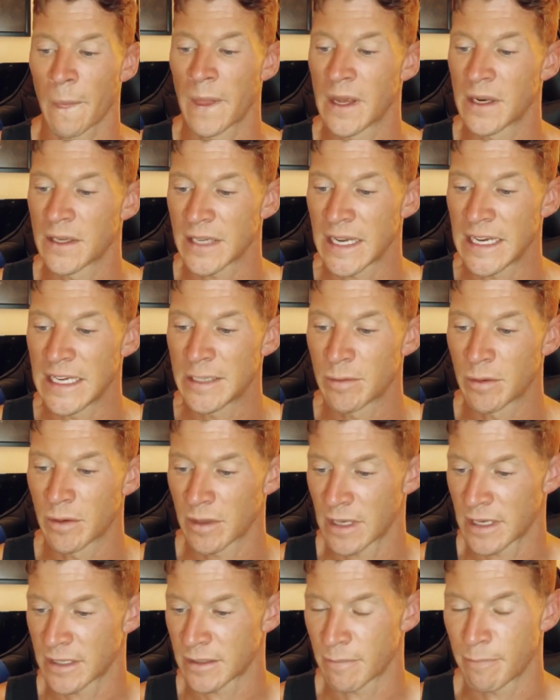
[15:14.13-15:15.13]
Dennis
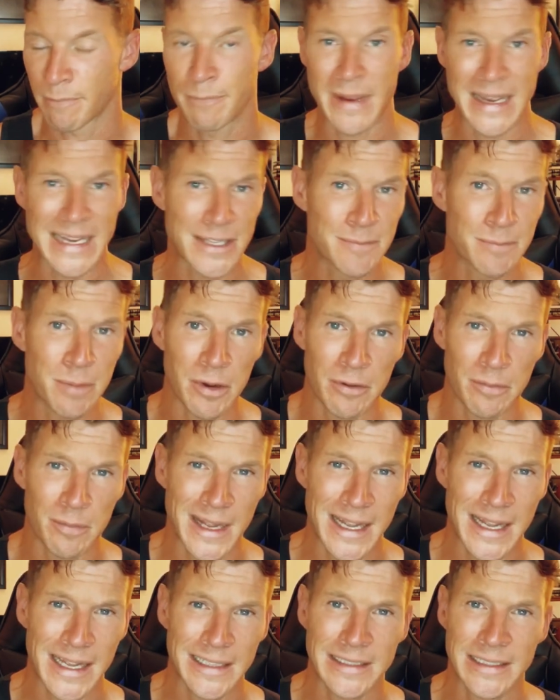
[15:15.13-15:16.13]
Haysbert has a baseball
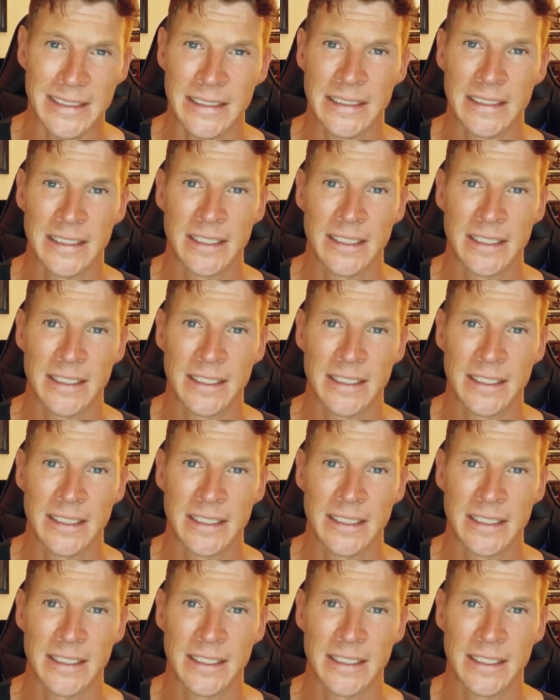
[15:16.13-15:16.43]
bat